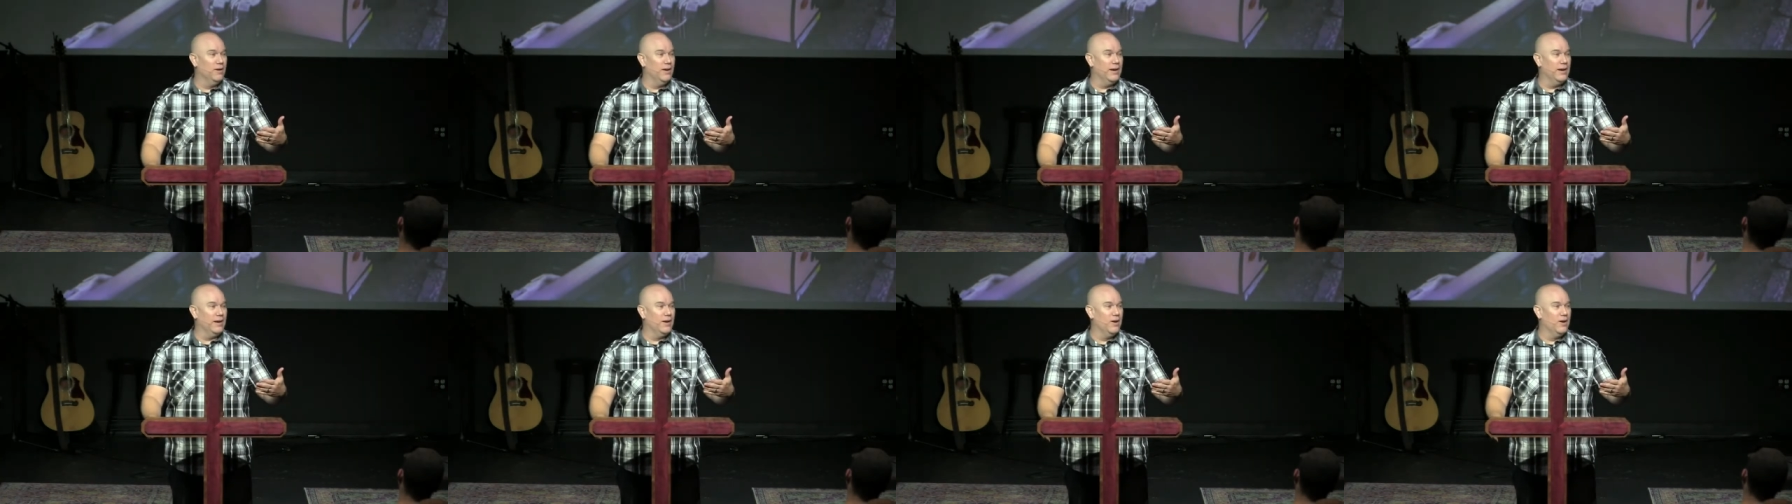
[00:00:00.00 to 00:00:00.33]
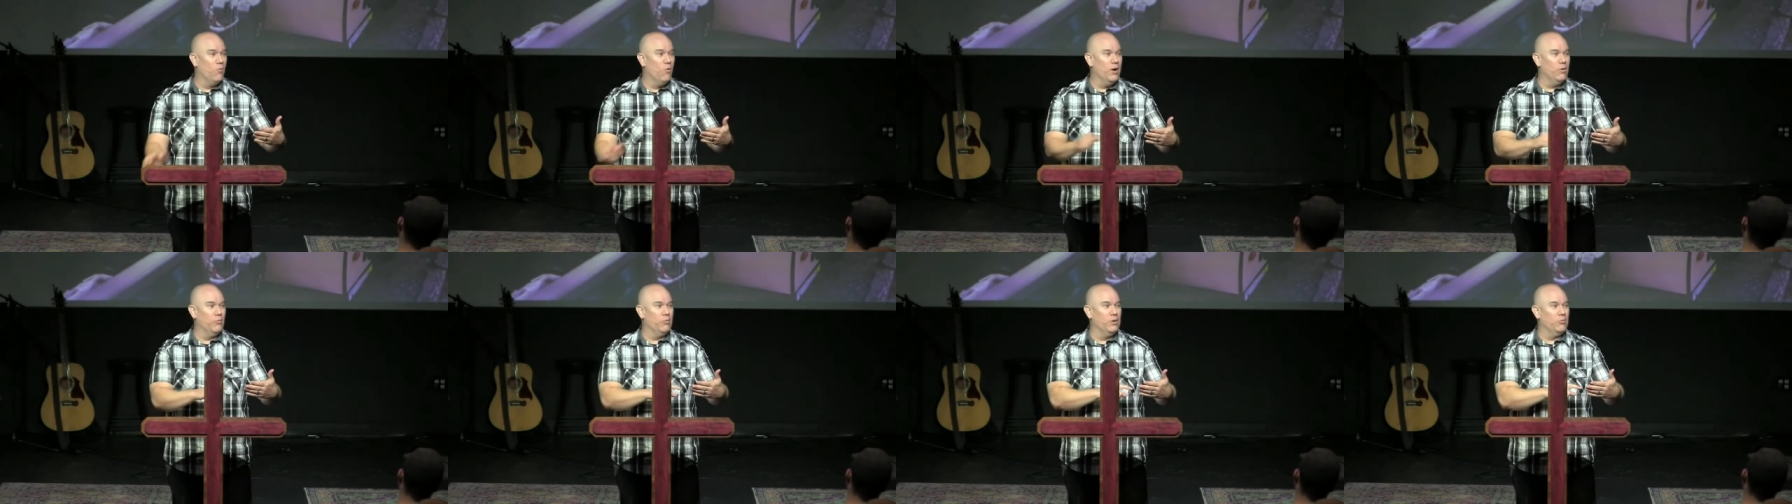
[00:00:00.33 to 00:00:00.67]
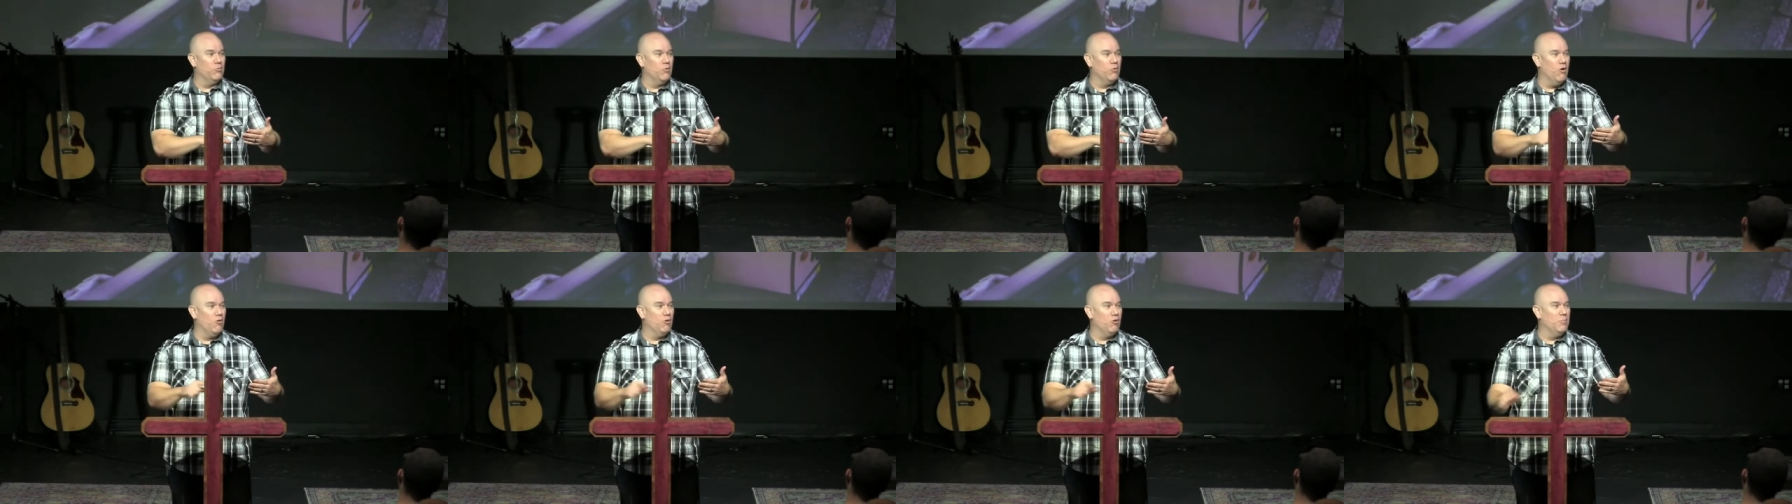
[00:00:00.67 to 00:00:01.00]
like what
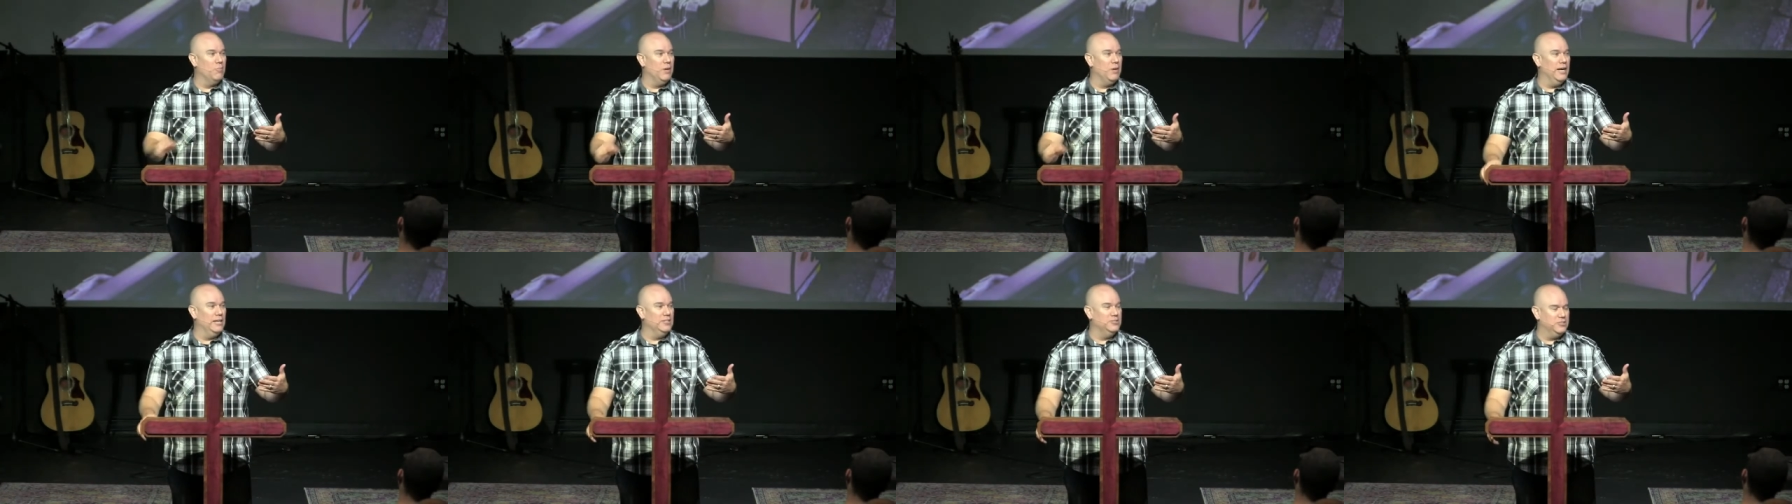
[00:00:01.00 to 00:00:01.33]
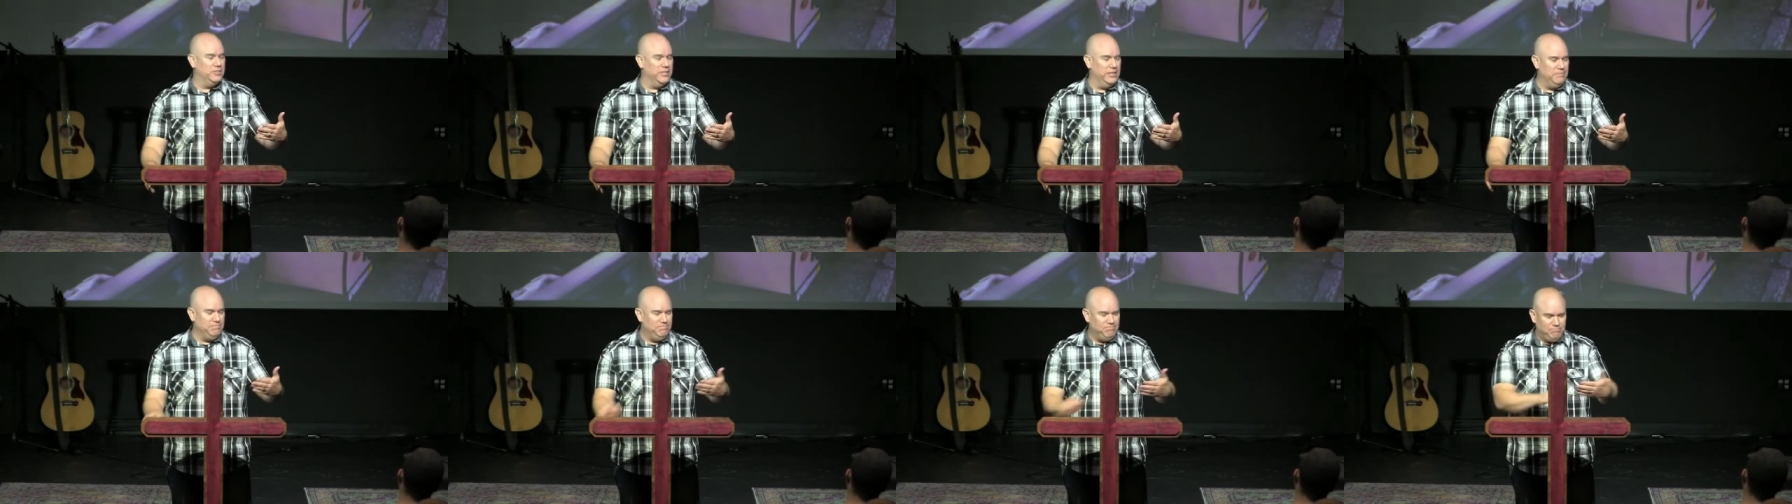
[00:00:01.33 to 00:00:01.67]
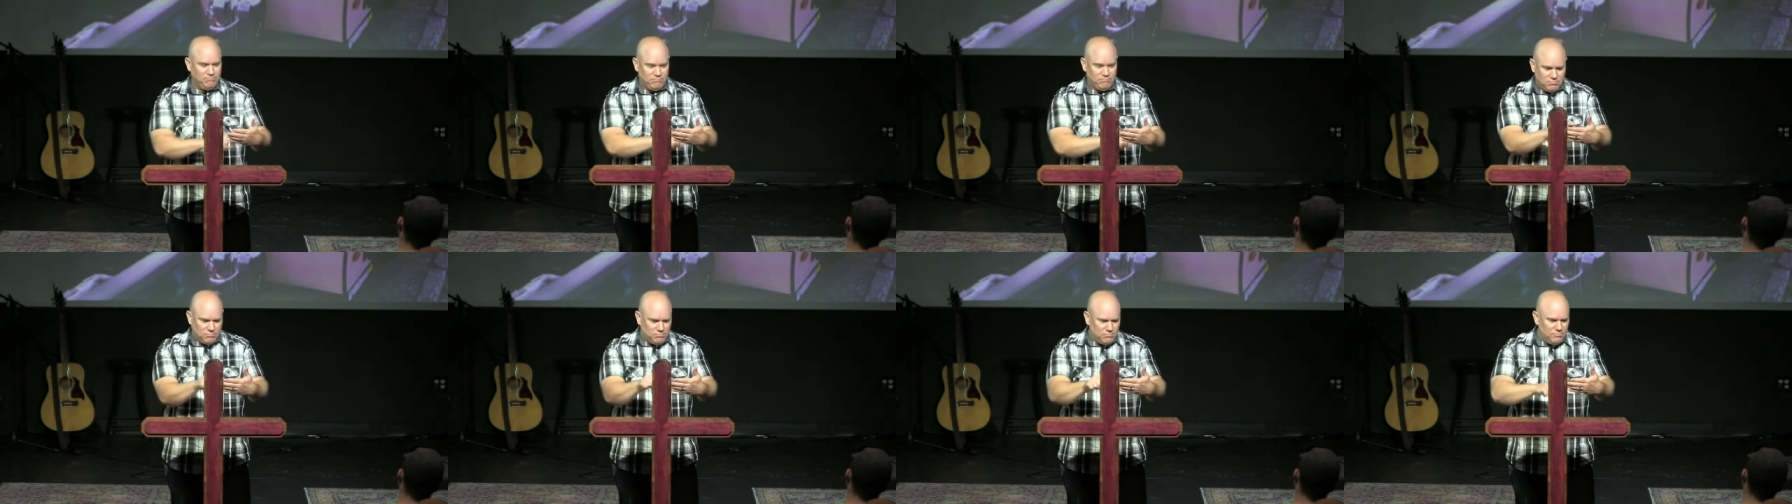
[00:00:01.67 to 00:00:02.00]
went wrong with my AC?